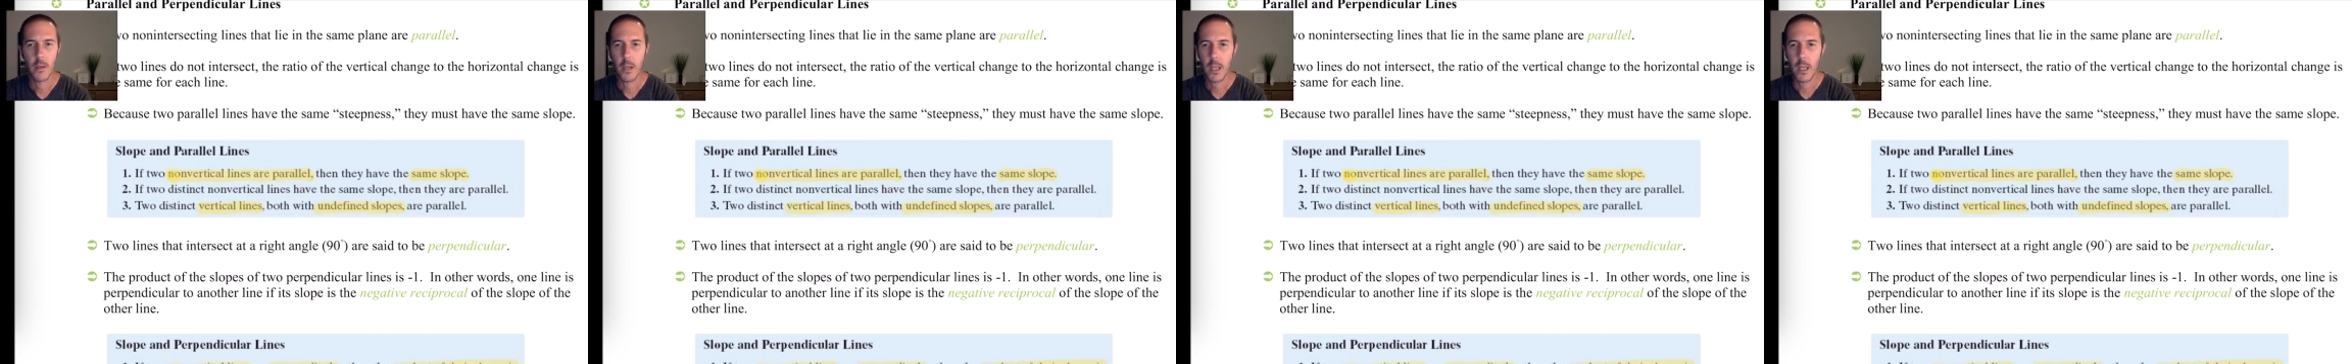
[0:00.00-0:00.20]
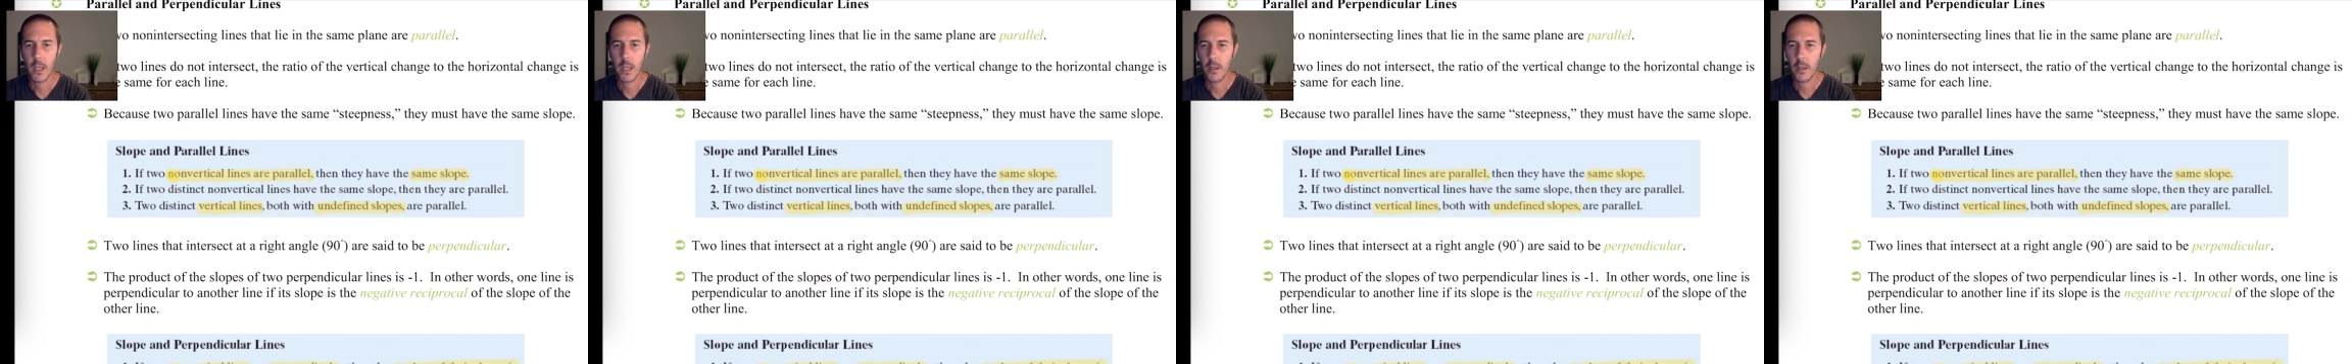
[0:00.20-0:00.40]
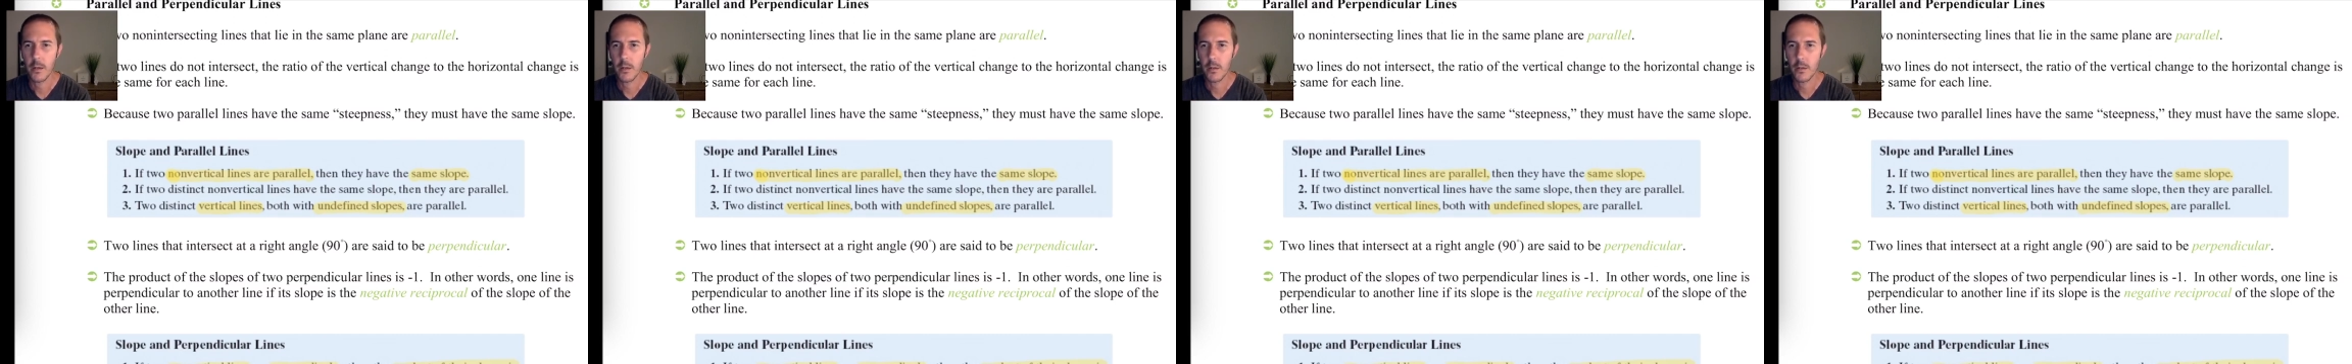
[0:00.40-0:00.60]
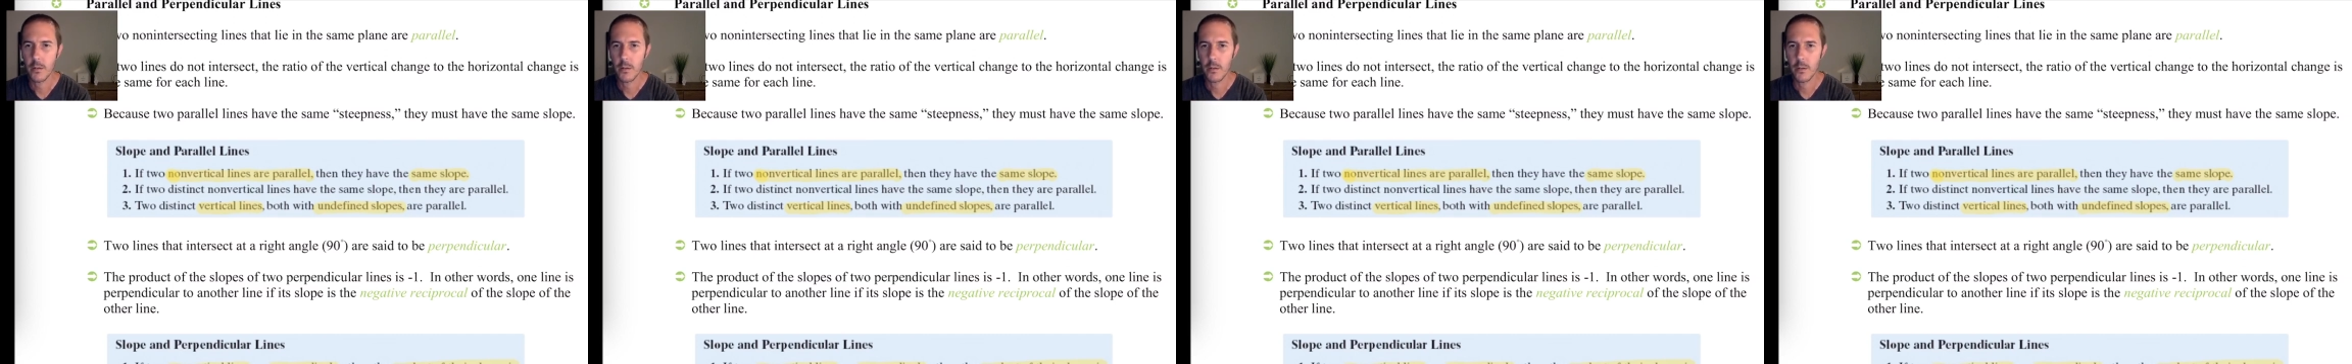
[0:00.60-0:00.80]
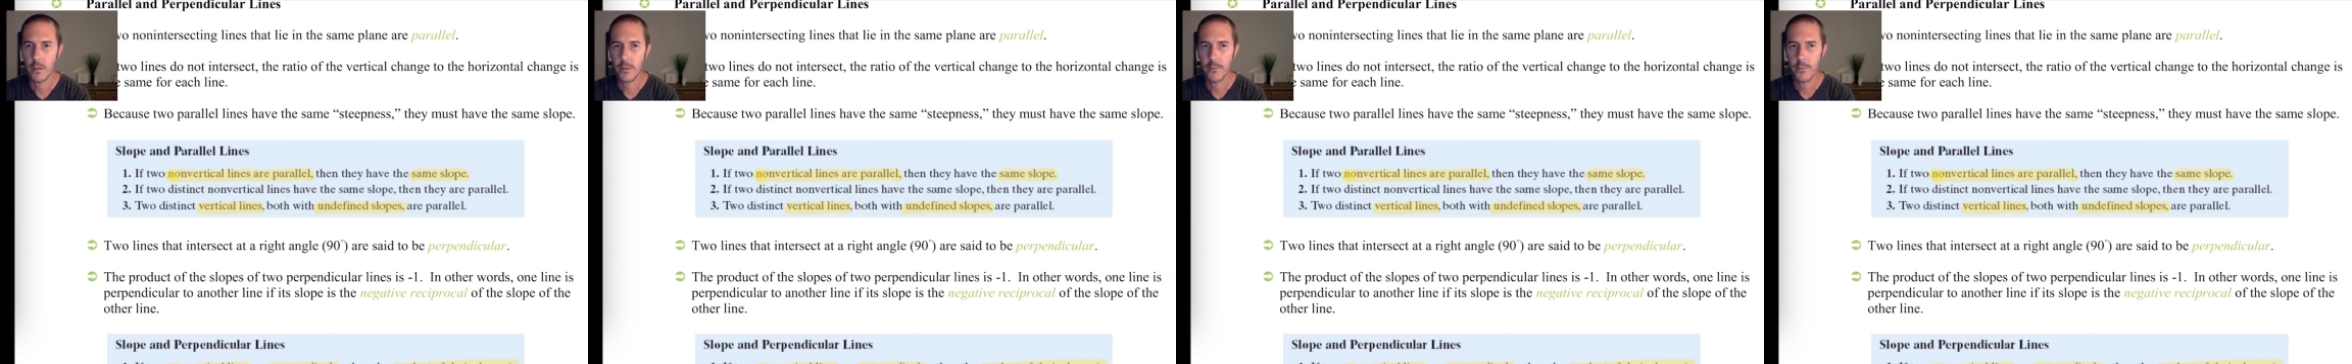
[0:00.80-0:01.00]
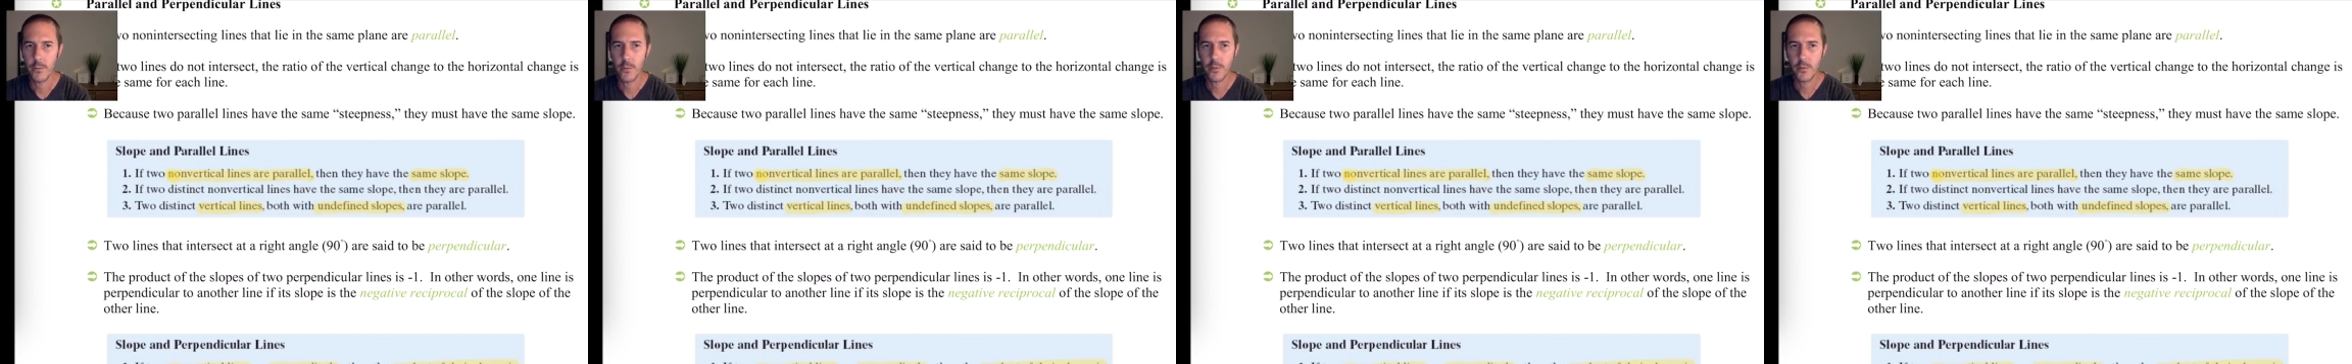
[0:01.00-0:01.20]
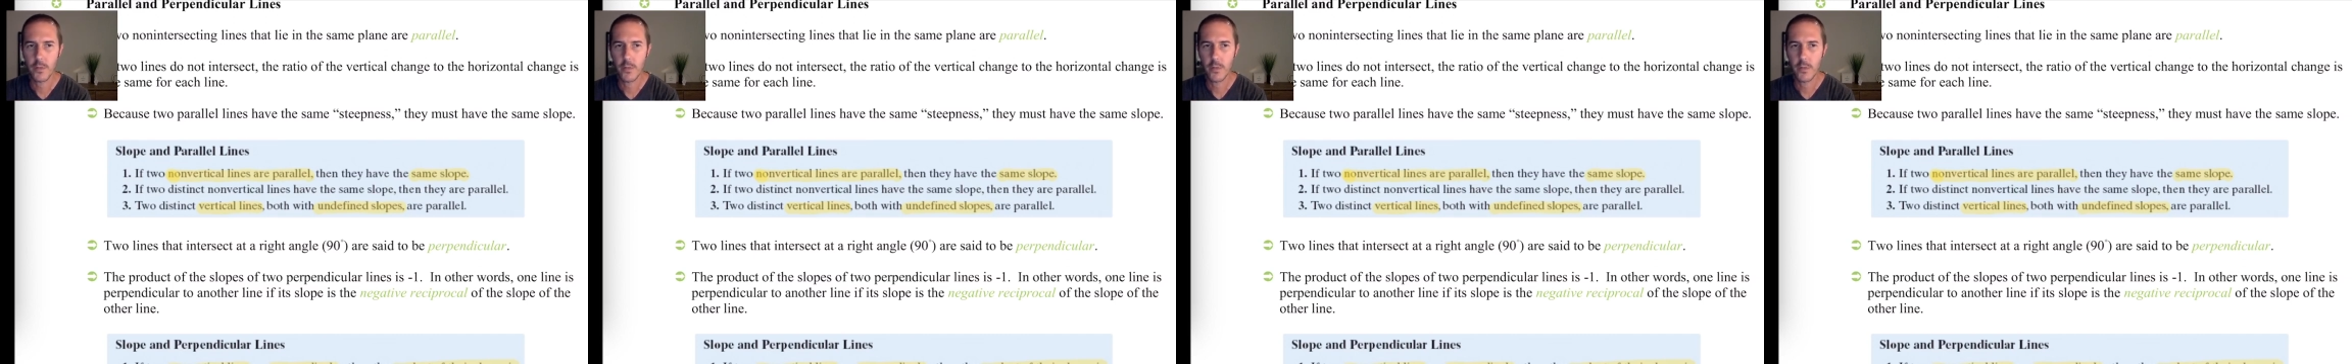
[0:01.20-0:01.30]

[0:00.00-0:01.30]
And the first